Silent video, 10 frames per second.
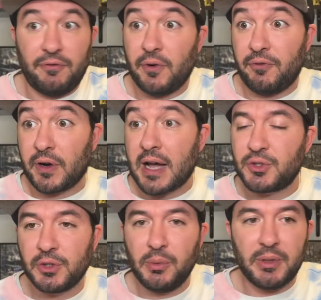For guys
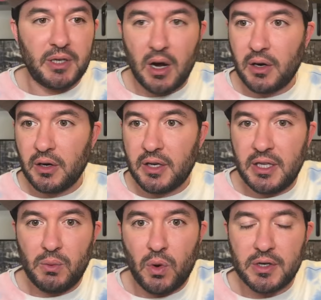who are a little bit younger,
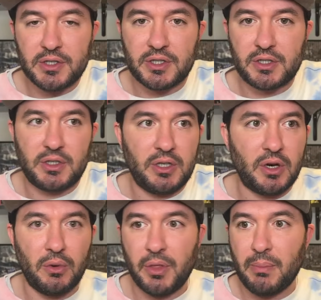he was, you
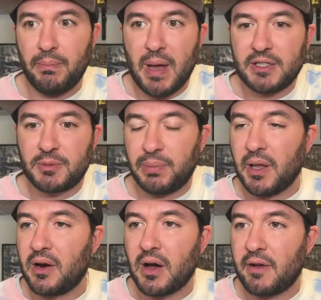know, the best
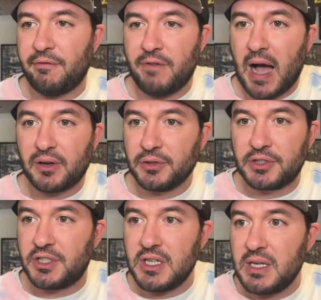player on a
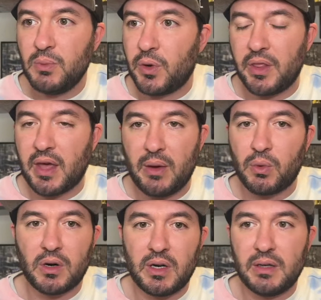finals team when they
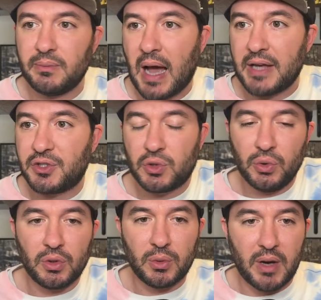were in high
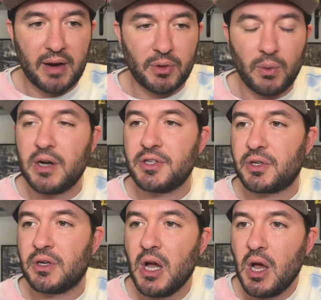school or whatever it was,
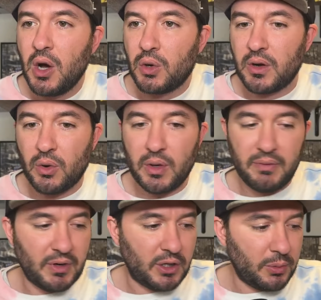or
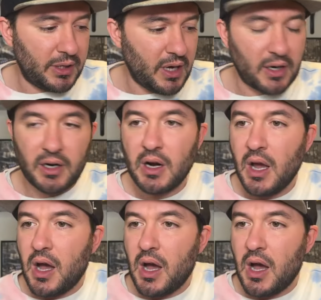even a little bit younger.